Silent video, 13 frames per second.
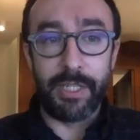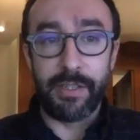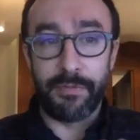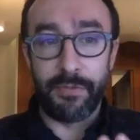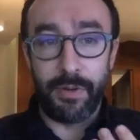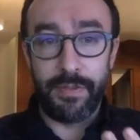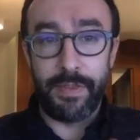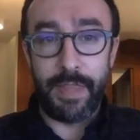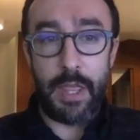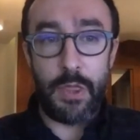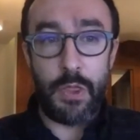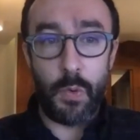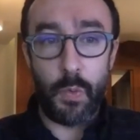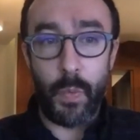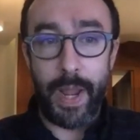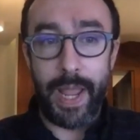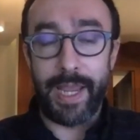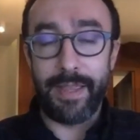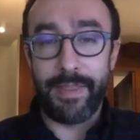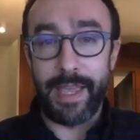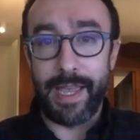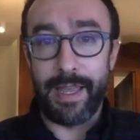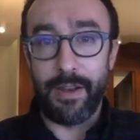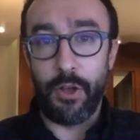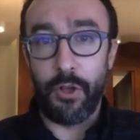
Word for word: be different than the way that